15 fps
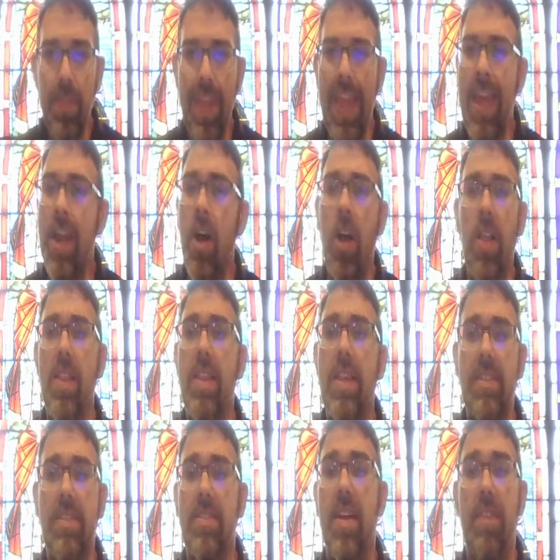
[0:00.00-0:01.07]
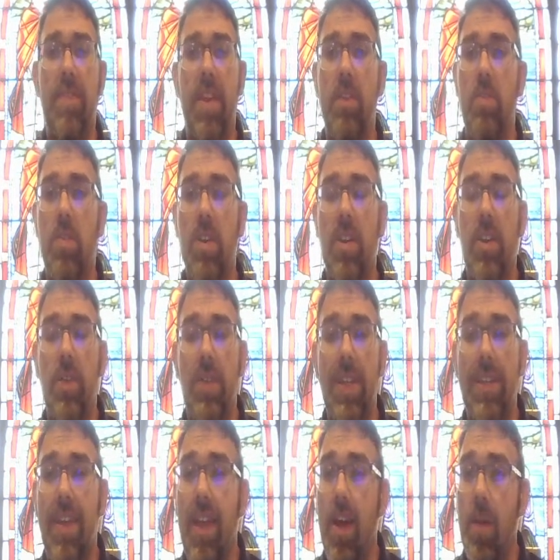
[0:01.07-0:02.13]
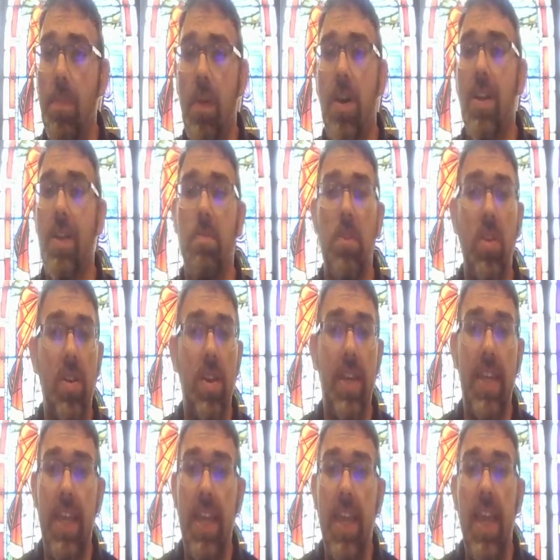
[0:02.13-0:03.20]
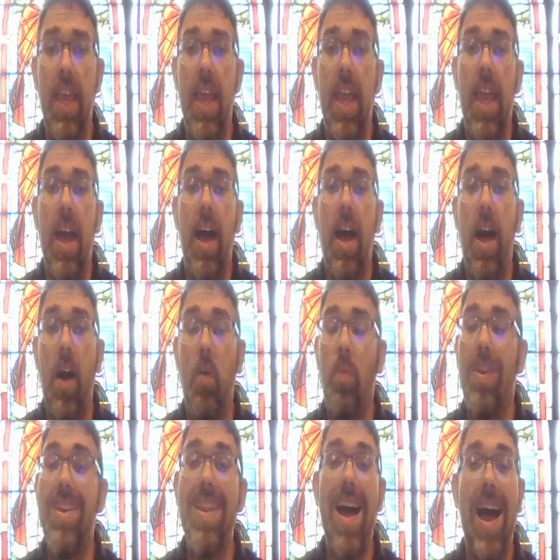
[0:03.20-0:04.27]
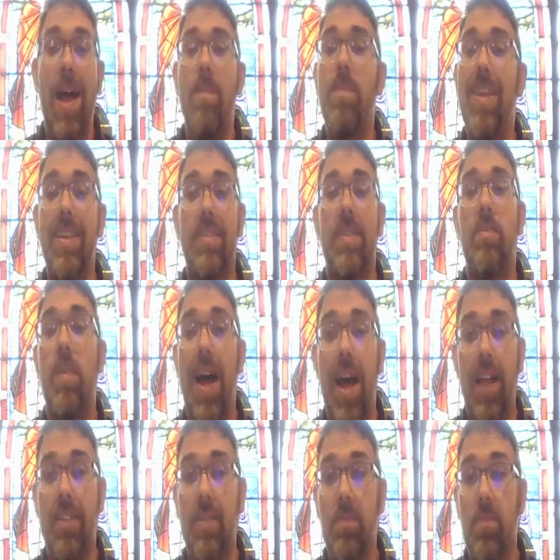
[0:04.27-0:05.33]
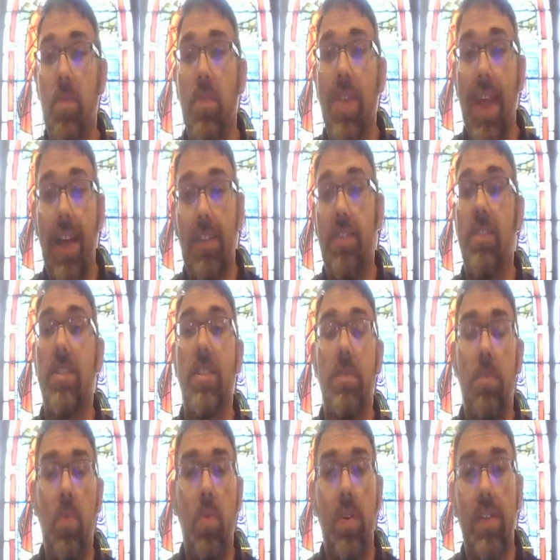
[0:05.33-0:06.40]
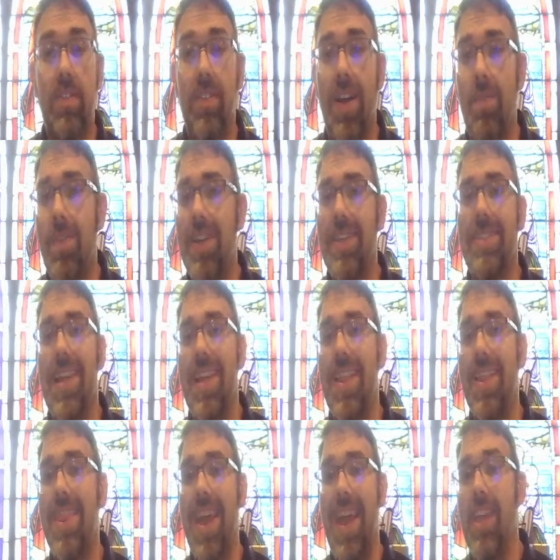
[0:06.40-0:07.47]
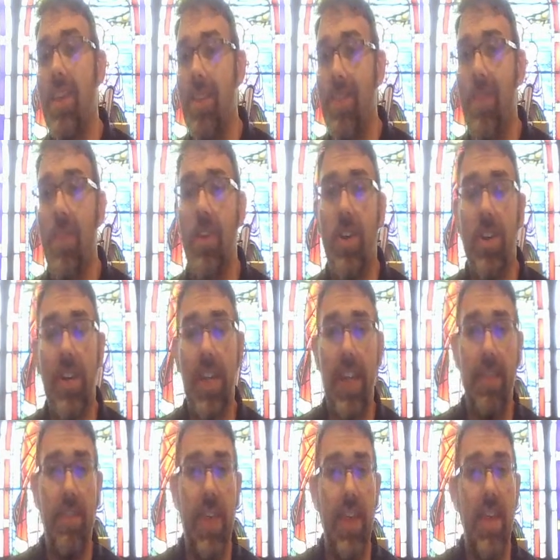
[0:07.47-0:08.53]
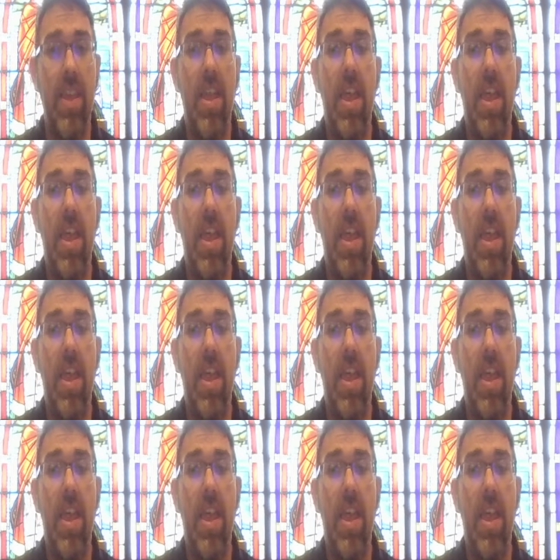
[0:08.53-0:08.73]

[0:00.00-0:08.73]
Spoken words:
And all of this stuff that we're doing to help our community would not be so possible without your support. So I wanted to say thank you for your giving.